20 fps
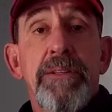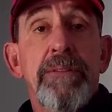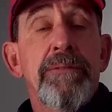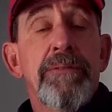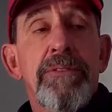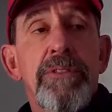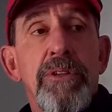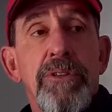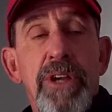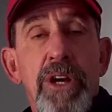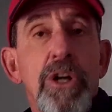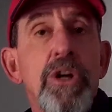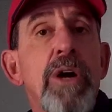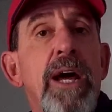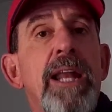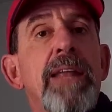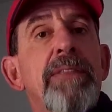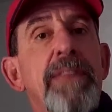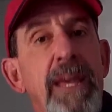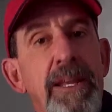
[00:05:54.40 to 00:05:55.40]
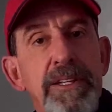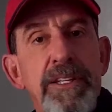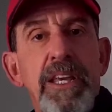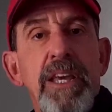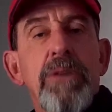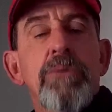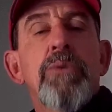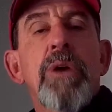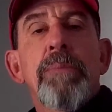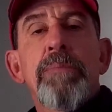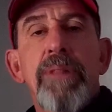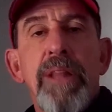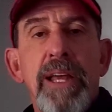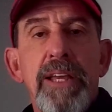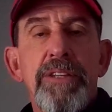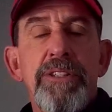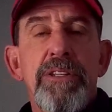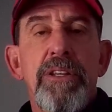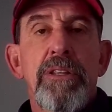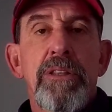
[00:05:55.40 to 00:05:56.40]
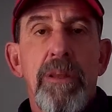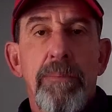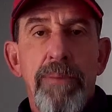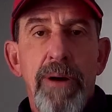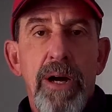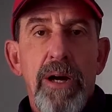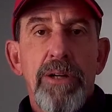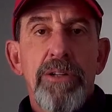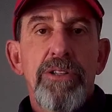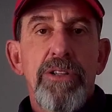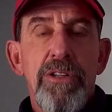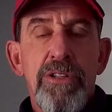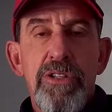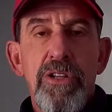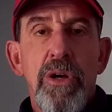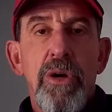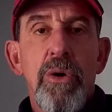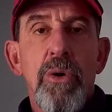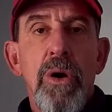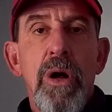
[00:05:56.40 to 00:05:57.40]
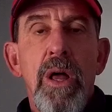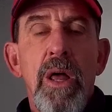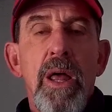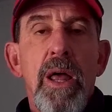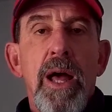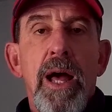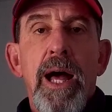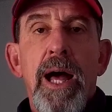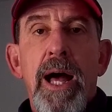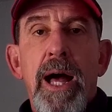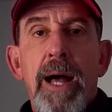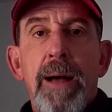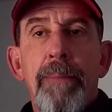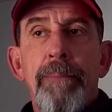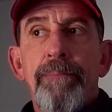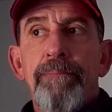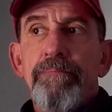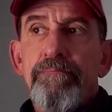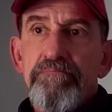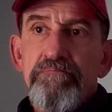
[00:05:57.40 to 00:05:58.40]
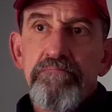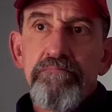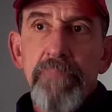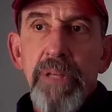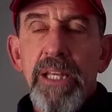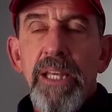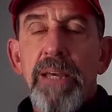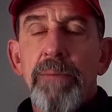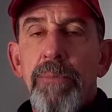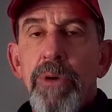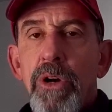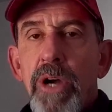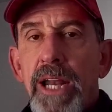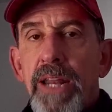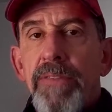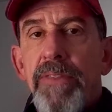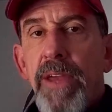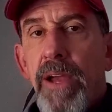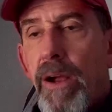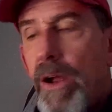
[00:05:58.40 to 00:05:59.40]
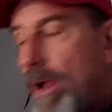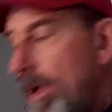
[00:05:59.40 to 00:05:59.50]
To their credit, they did replace the parts. So give them credit there.